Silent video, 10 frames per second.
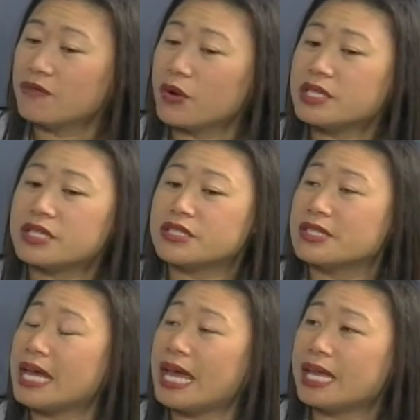Versus
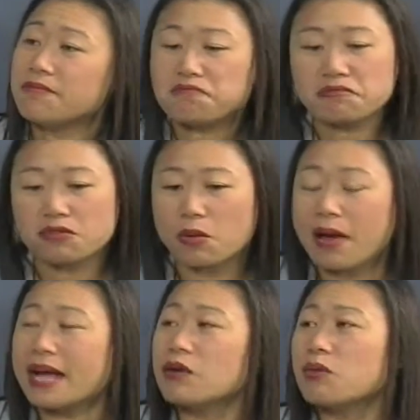today, no
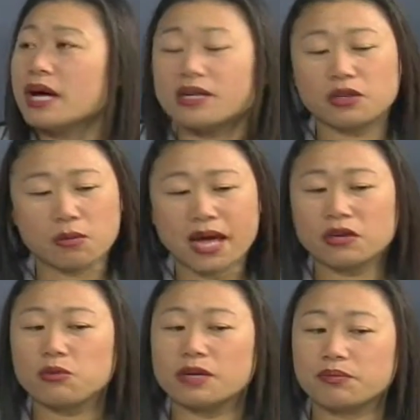matter what, no
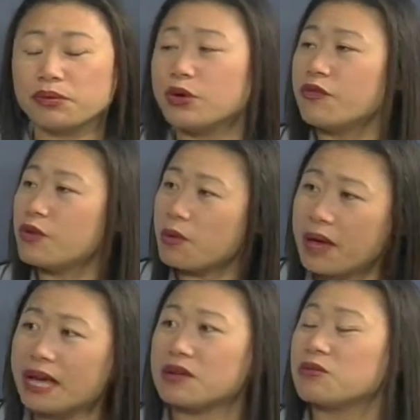matter what proof, no
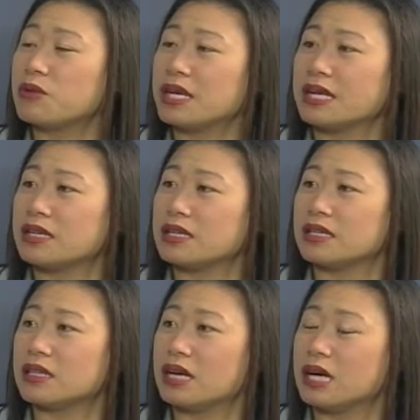matter what
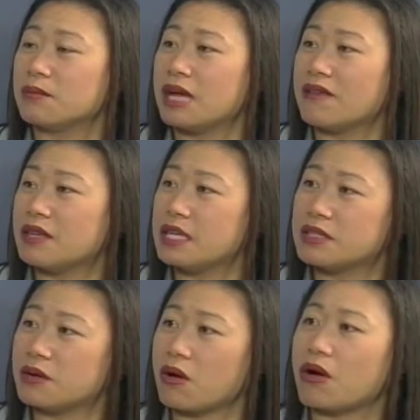evidence
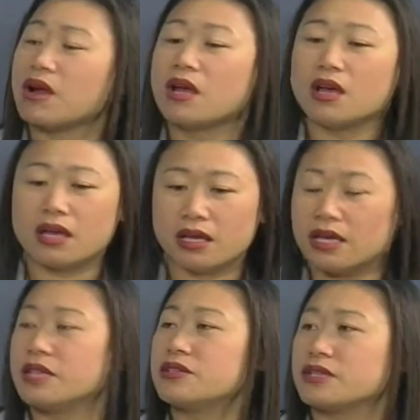there are,
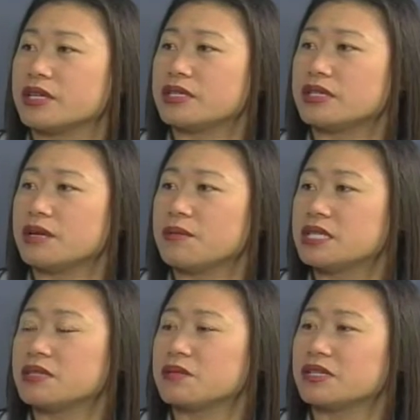it's just a
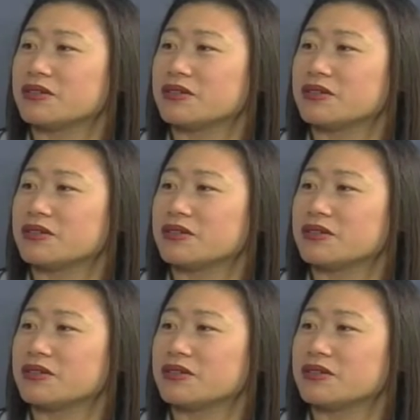misdemeanor.